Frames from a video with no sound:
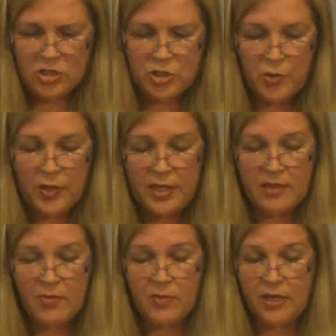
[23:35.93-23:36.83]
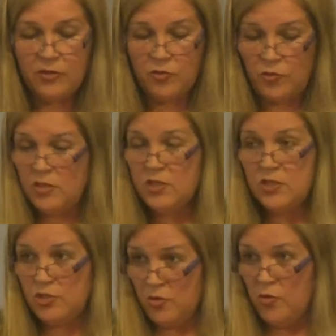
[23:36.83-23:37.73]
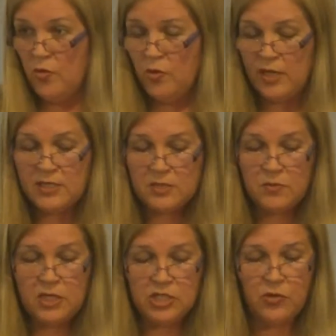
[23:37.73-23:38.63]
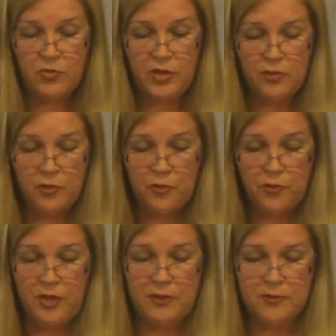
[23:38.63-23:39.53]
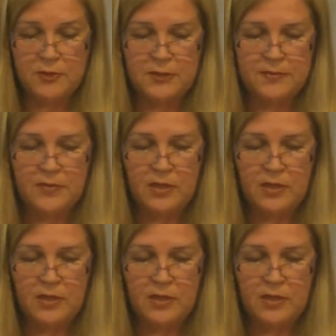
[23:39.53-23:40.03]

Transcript: told him that by doing so, his mission will be fulfilled.